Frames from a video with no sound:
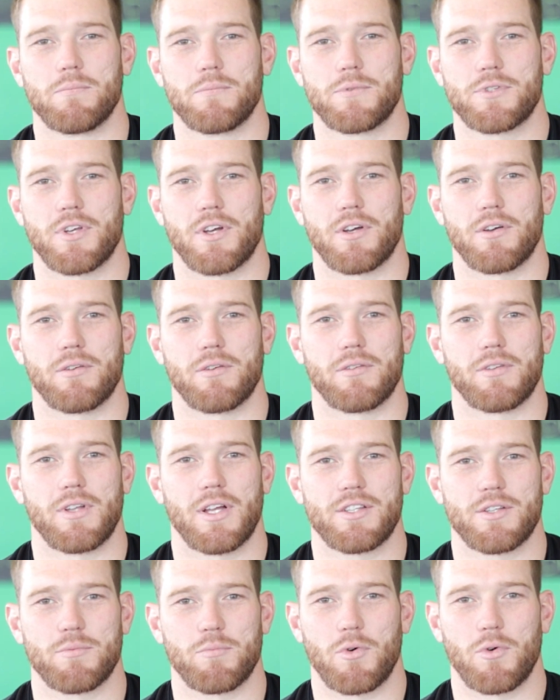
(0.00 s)
so
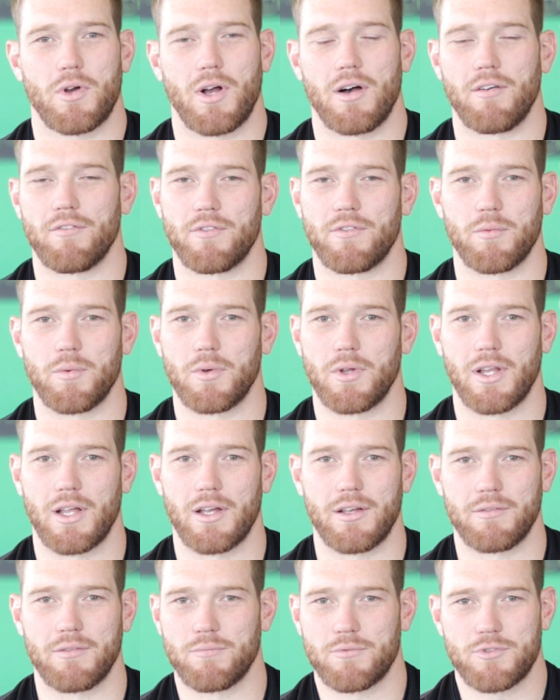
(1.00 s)
that's a more comfortable.
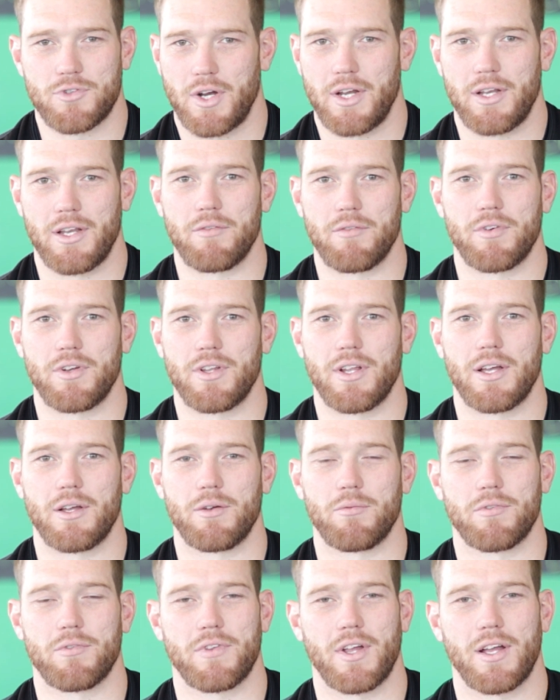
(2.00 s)
I train every
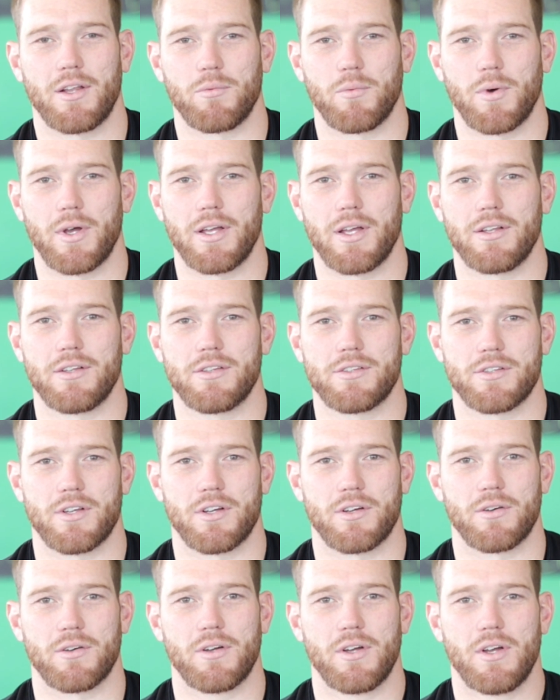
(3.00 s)
day with that weight.
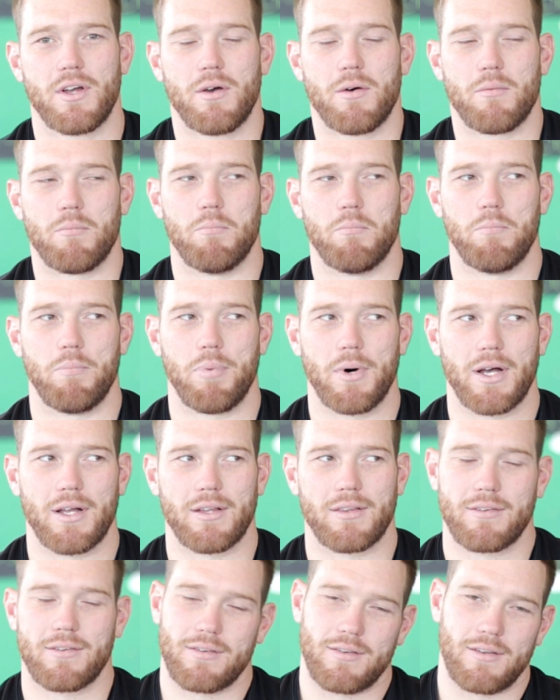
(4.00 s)
So,
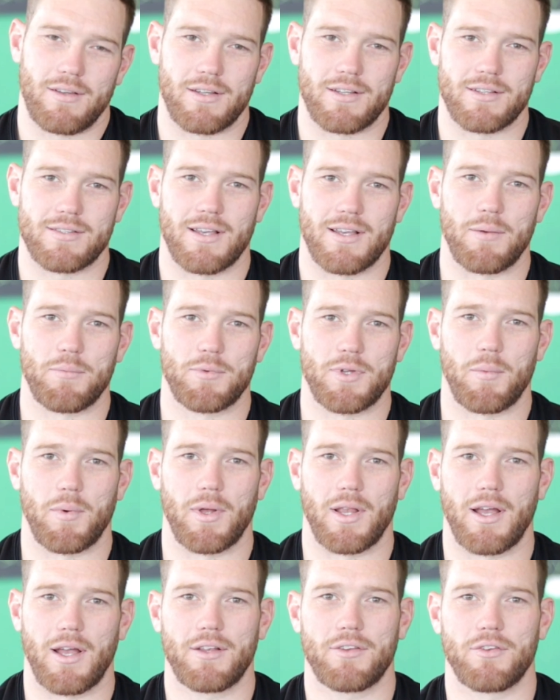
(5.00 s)
but at the same time,
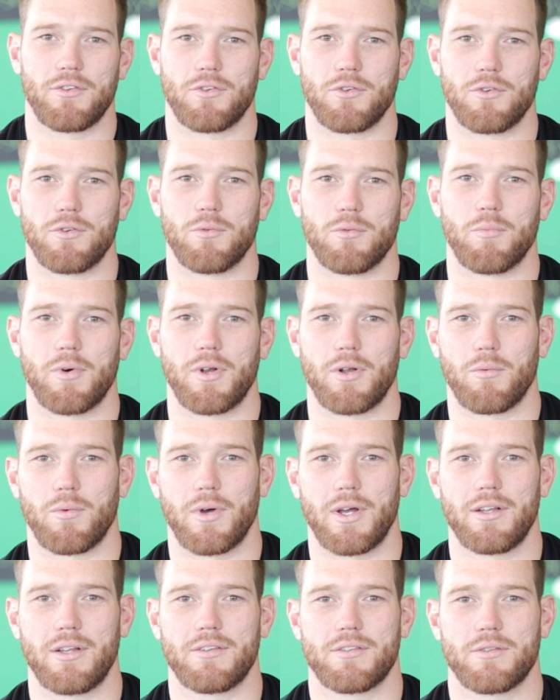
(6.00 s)
I like to do
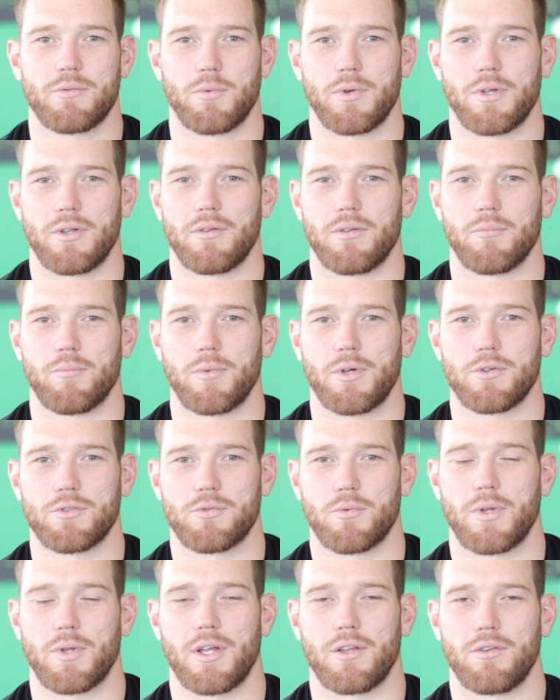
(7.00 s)
middleweight
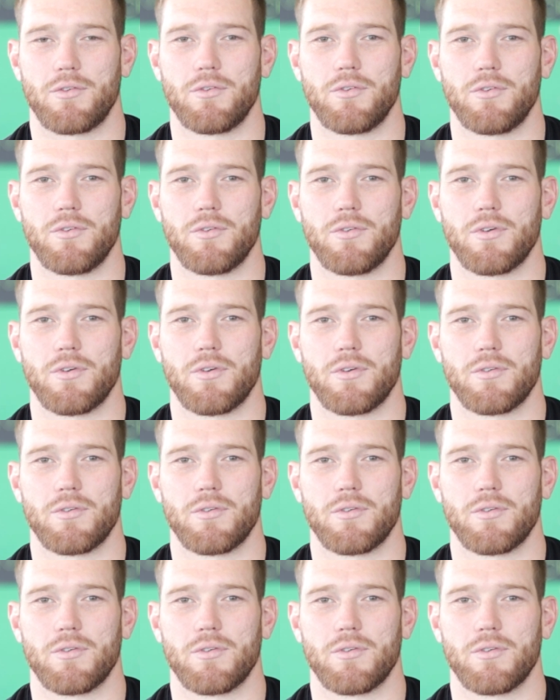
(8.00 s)
because when I do